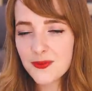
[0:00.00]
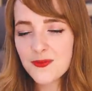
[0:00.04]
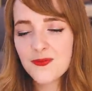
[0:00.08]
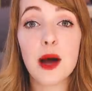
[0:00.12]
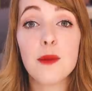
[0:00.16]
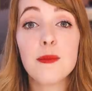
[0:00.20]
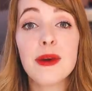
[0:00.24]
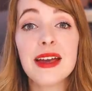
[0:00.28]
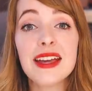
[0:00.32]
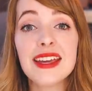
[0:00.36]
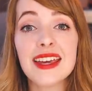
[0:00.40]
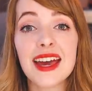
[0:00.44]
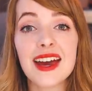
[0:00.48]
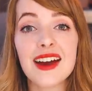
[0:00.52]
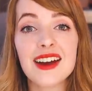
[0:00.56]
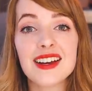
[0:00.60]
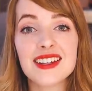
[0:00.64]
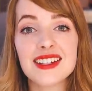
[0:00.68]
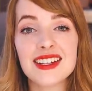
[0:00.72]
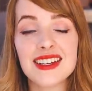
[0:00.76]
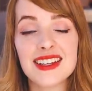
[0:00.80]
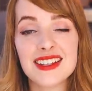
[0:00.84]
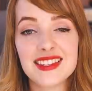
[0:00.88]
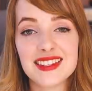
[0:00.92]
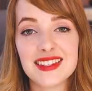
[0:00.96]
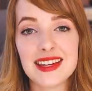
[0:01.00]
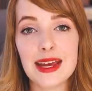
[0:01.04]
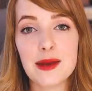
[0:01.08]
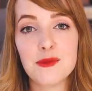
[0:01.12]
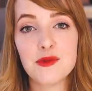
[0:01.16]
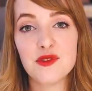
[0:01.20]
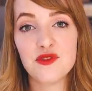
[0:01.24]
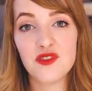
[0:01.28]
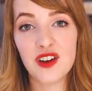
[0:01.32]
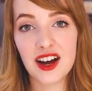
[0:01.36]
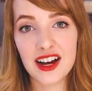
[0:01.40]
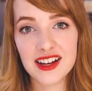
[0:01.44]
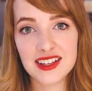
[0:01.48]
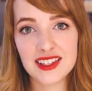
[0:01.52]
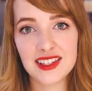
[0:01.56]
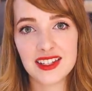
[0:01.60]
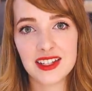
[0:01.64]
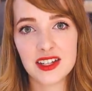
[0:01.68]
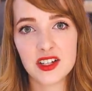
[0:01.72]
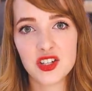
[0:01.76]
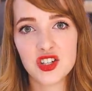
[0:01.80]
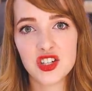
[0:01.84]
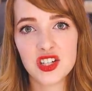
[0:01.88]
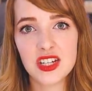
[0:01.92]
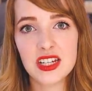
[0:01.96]
Our main character is named
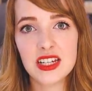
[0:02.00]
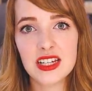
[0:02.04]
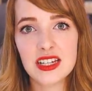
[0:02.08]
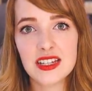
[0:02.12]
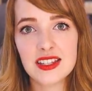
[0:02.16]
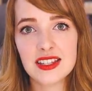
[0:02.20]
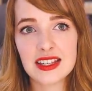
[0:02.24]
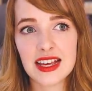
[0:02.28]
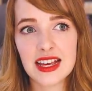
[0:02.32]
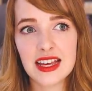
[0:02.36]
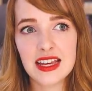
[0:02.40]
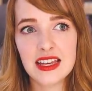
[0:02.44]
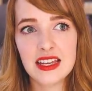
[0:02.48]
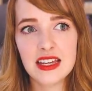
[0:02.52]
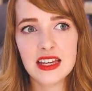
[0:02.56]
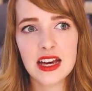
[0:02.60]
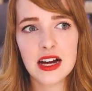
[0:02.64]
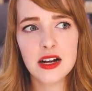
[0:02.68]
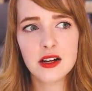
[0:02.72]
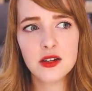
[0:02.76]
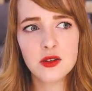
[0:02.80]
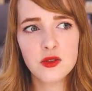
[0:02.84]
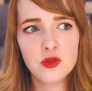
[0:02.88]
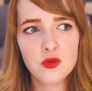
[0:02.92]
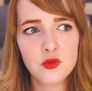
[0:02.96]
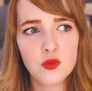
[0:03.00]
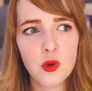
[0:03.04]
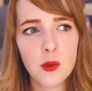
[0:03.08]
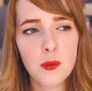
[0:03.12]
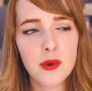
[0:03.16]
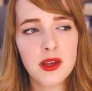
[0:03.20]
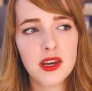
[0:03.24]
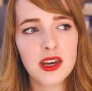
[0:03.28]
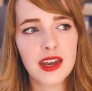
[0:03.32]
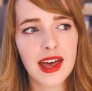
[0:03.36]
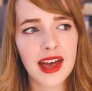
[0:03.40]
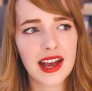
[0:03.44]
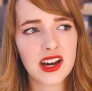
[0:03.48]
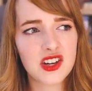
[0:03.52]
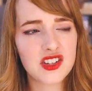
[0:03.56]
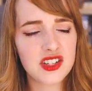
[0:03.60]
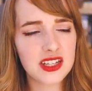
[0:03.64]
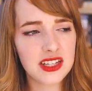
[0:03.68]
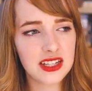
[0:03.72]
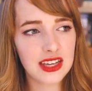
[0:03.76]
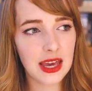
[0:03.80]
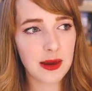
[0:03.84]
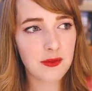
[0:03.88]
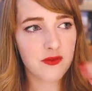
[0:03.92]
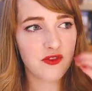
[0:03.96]
Vasya. She is a young woman. Actually,
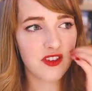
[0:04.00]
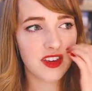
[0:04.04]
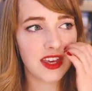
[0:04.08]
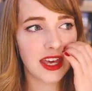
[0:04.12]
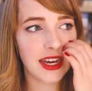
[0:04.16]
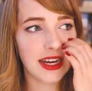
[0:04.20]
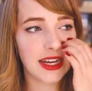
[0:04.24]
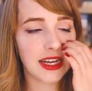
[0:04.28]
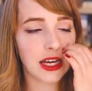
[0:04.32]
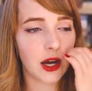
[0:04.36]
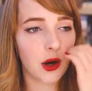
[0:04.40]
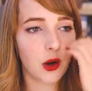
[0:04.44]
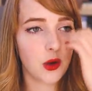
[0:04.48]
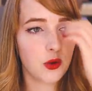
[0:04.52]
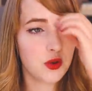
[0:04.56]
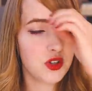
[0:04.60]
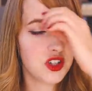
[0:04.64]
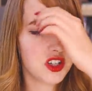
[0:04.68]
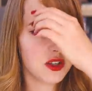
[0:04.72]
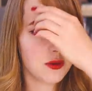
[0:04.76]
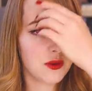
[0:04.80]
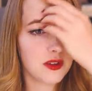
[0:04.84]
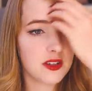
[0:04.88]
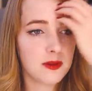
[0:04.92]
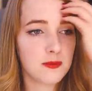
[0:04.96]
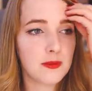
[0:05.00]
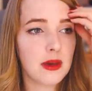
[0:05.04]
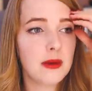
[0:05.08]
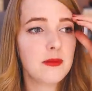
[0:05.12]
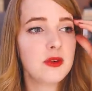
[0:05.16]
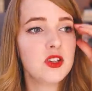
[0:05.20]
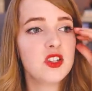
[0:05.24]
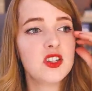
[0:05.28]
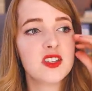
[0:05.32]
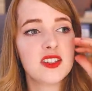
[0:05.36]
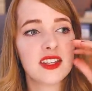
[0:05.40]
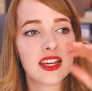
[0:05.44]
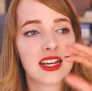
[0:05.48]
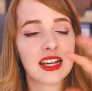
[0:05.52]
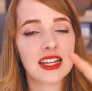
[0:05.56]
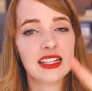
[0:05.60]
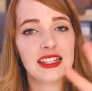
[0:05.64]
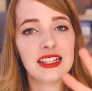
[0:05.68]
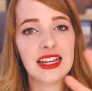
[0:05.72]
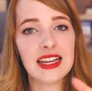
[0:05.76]
kept forgetting how old she was. Maybe she's like a